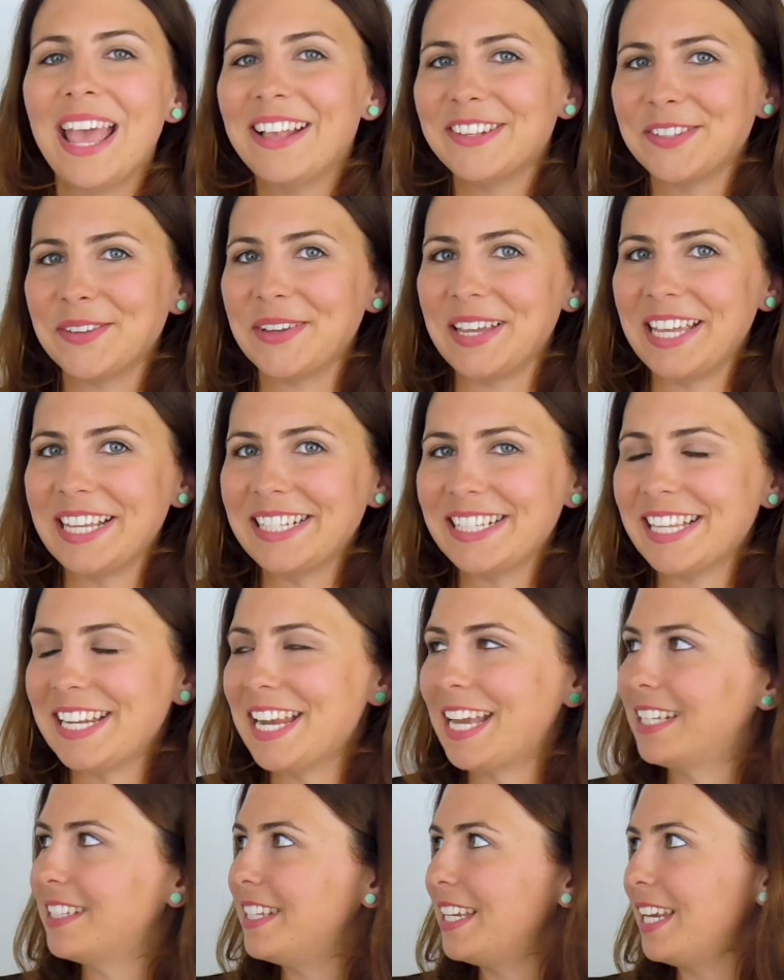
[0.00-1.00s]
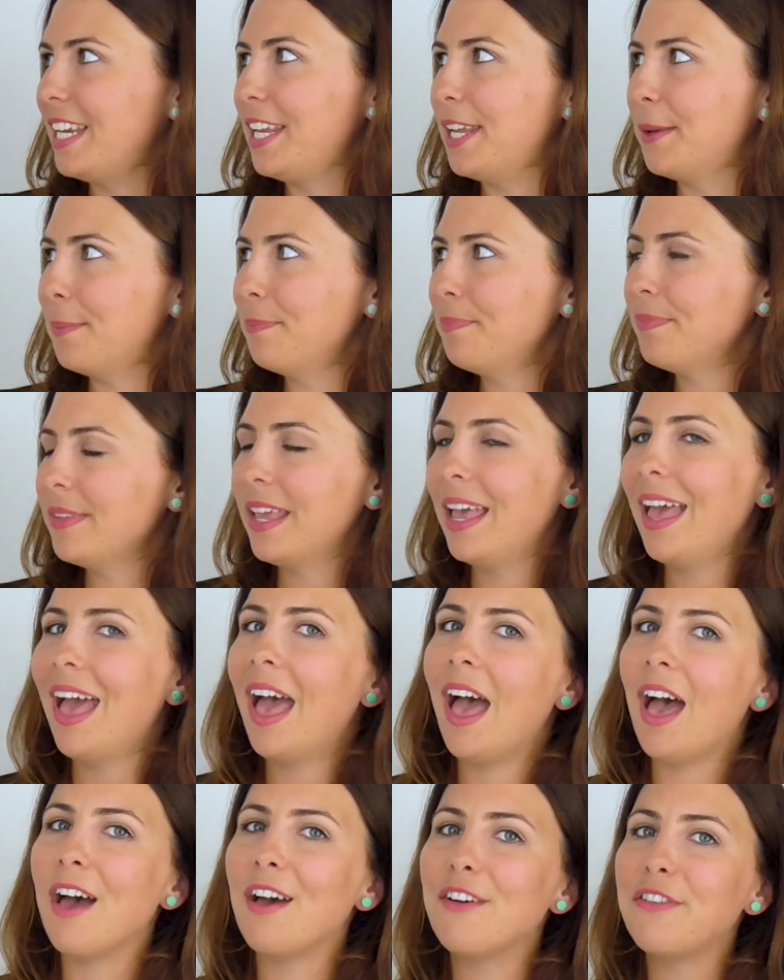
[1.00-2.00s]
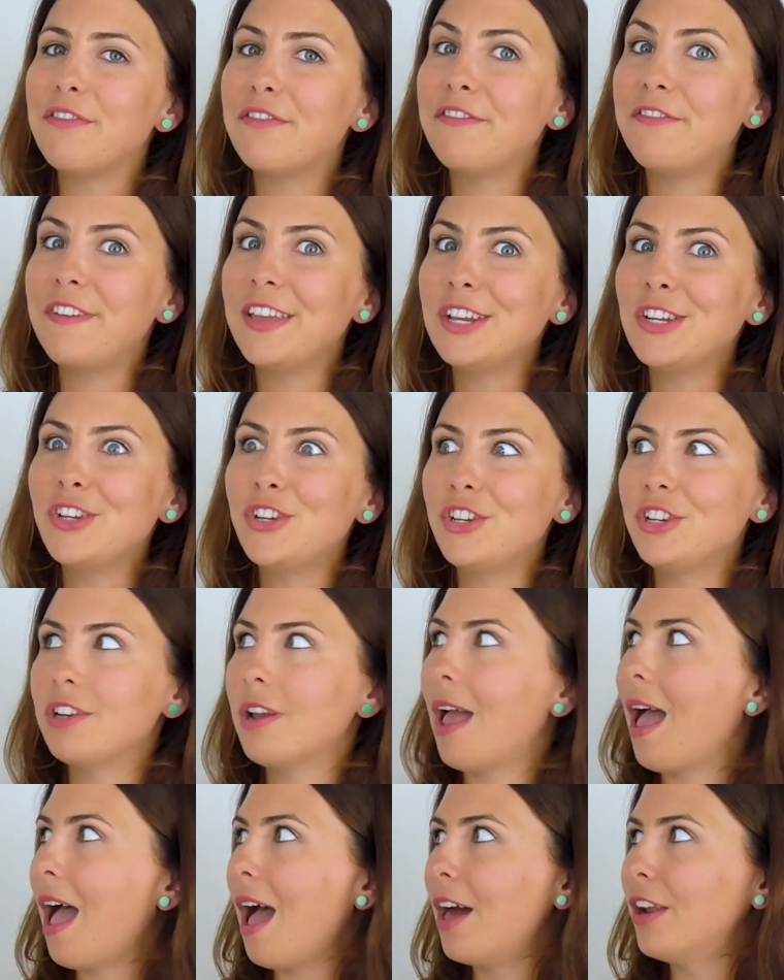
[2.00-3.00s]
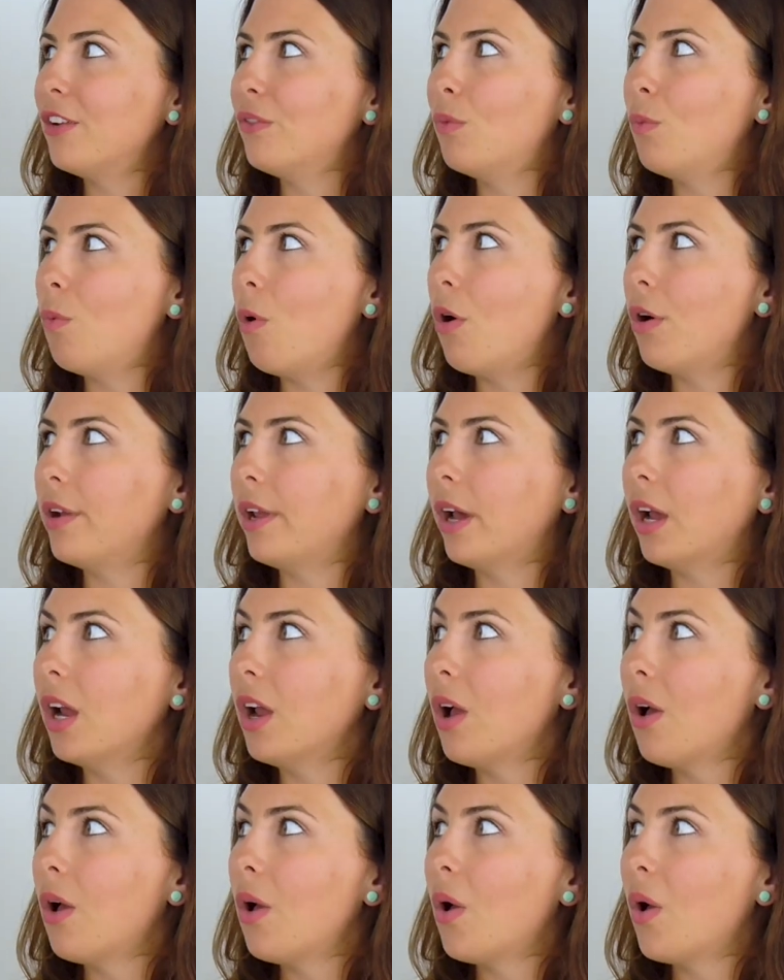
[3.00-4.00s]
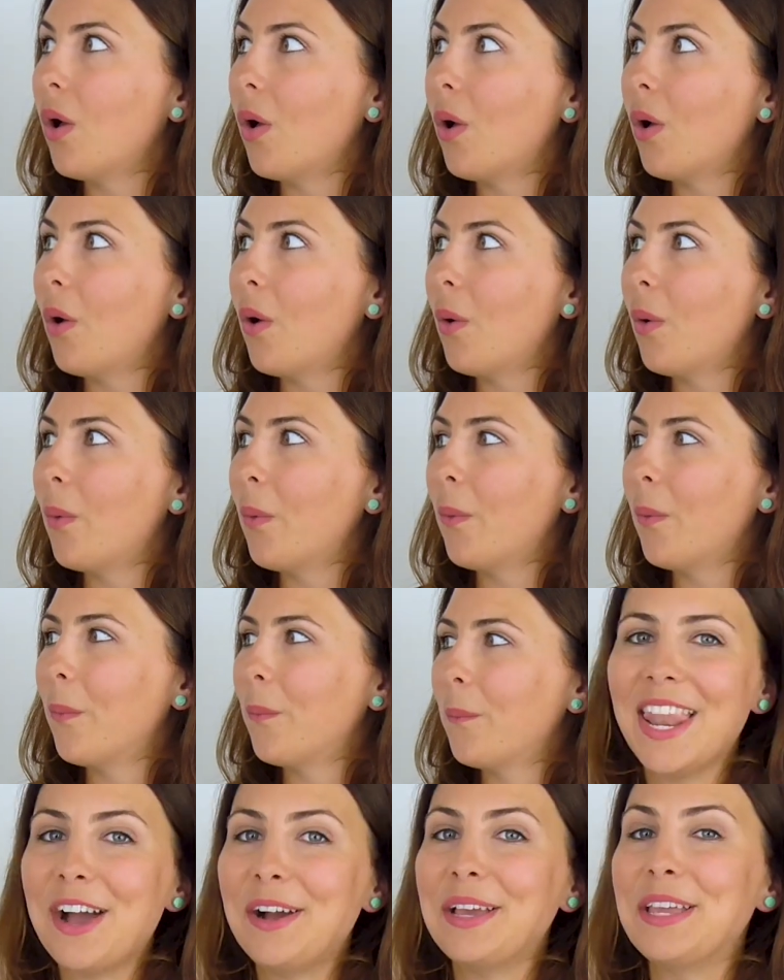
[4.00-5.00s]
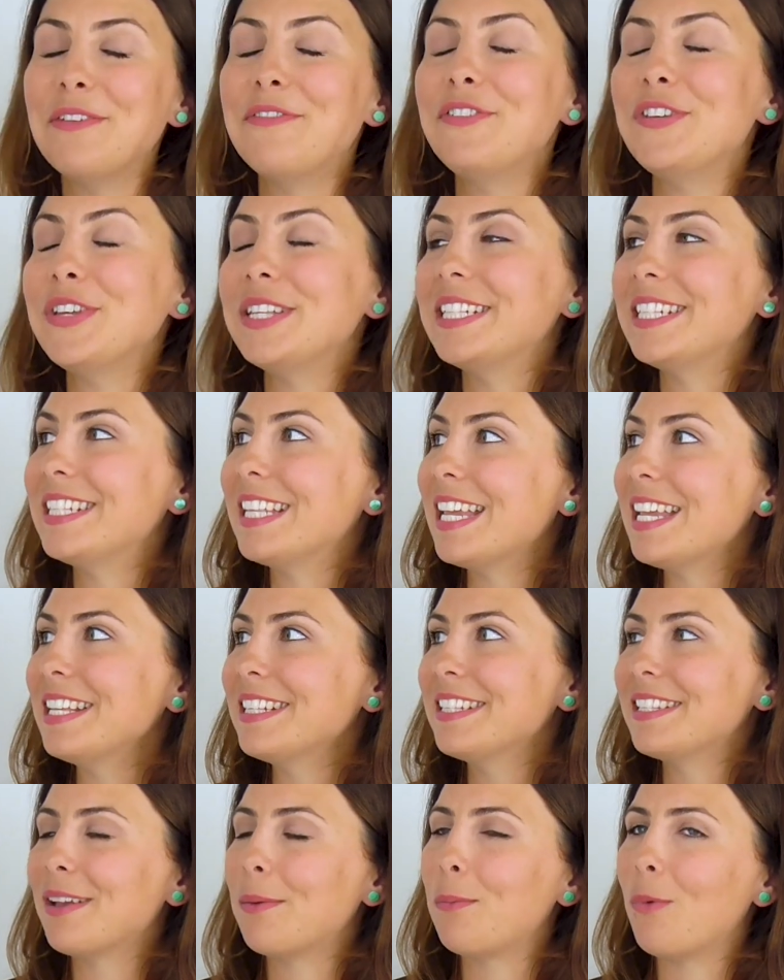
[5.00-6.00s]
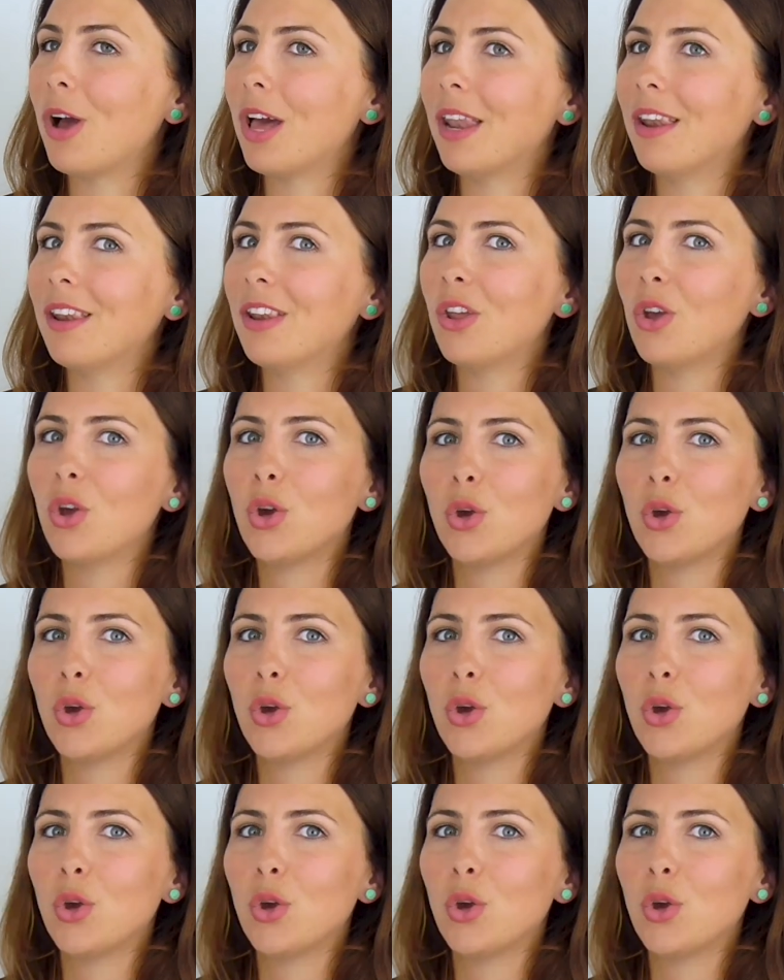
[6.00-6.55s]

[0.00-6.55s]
So here's the next idiom. A fish out of water. Now, if you see someone